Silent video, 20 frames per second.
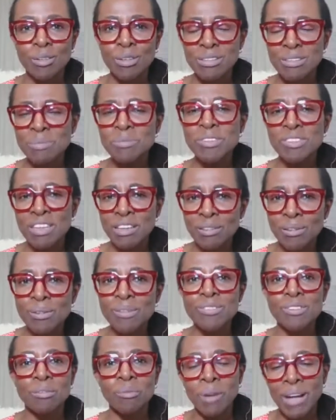some
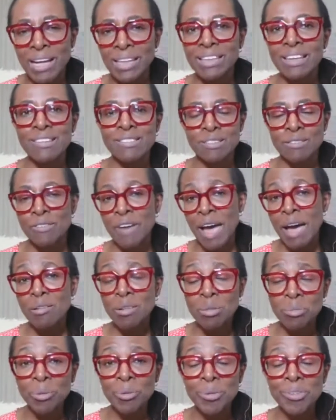skills, awareness of how
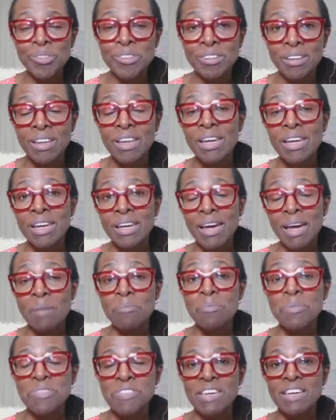important
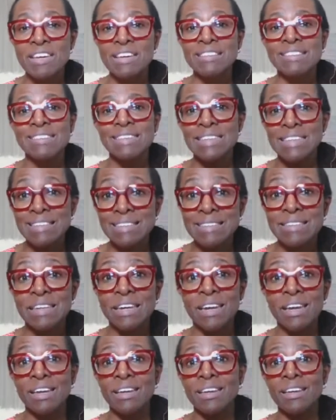empathy is,
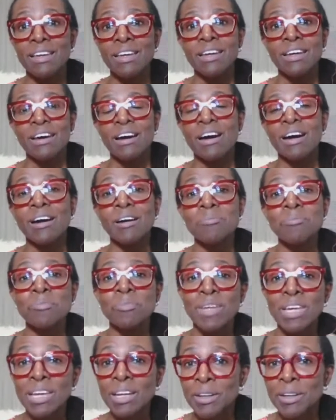listening,
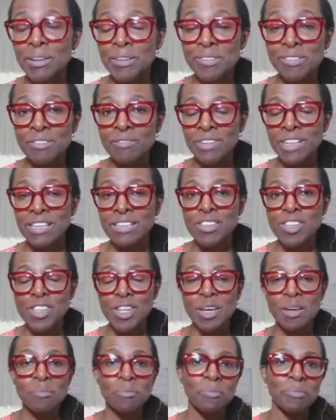inclusive
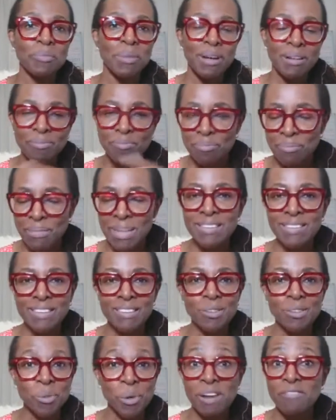leadership,
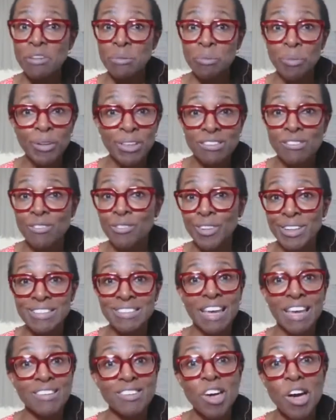meetings where everybody's voice
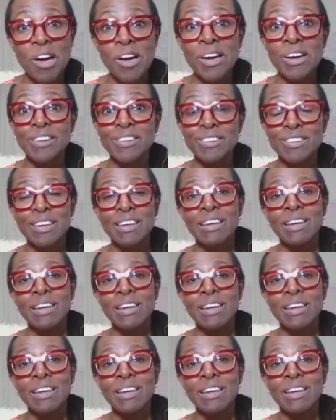gets heard,